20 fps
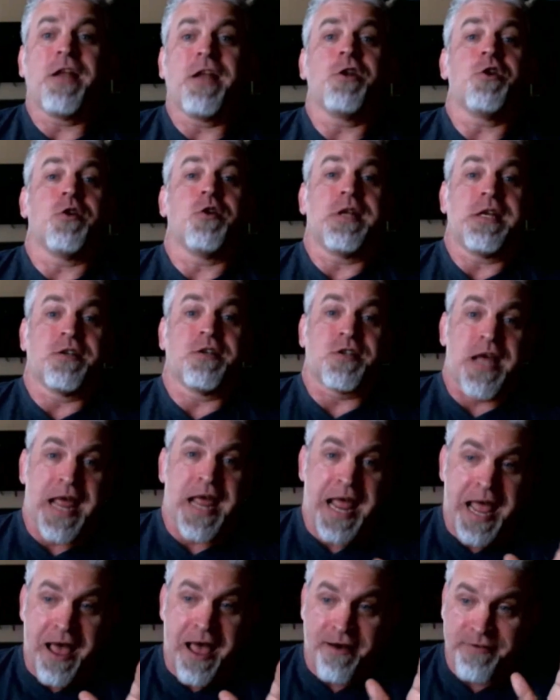and you need
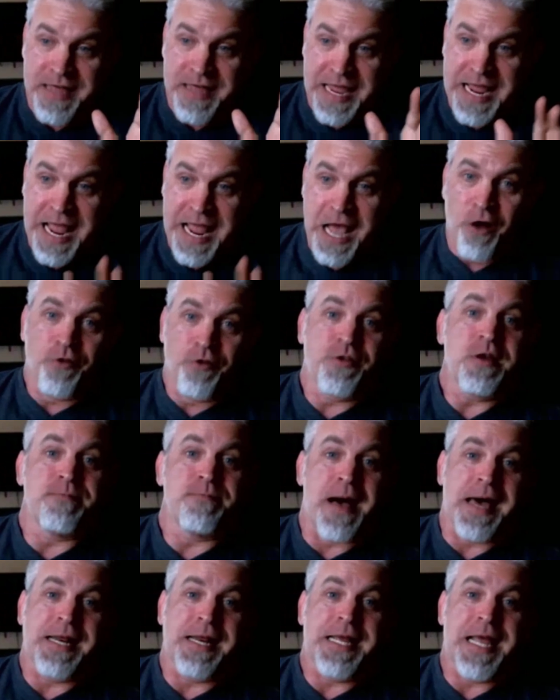to have a
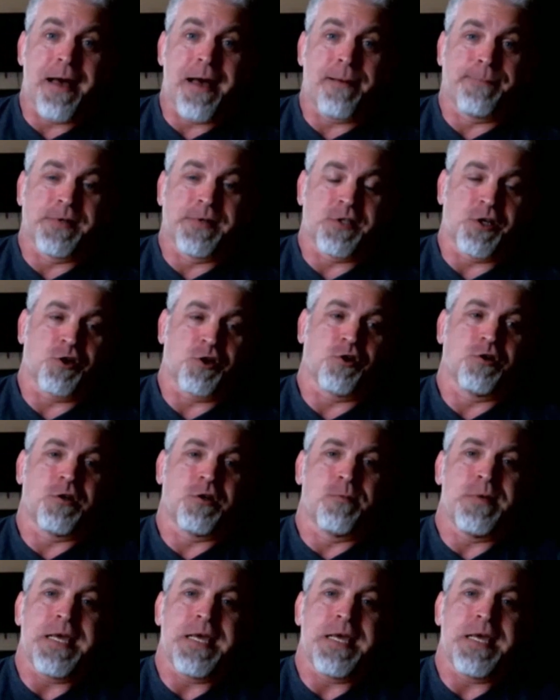healthy body composition